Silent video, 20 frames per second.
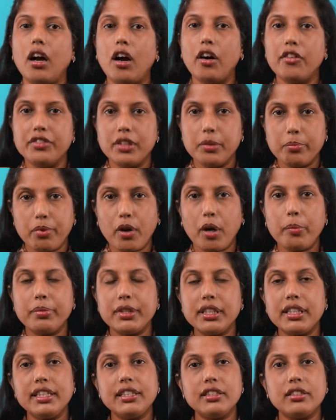of the
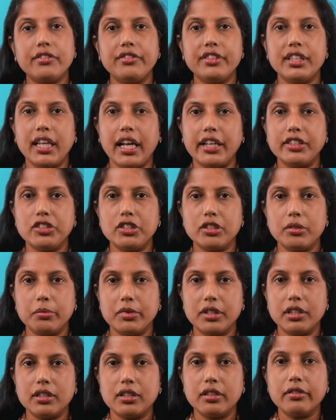properties of
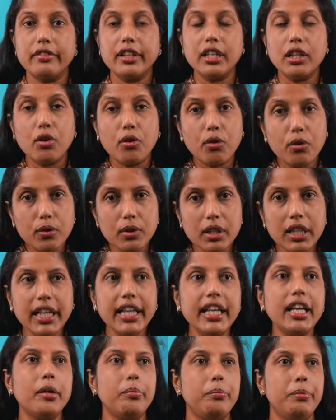enantiomers will
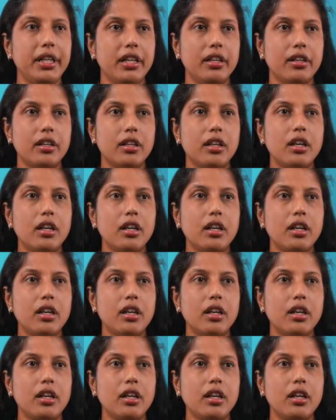only appear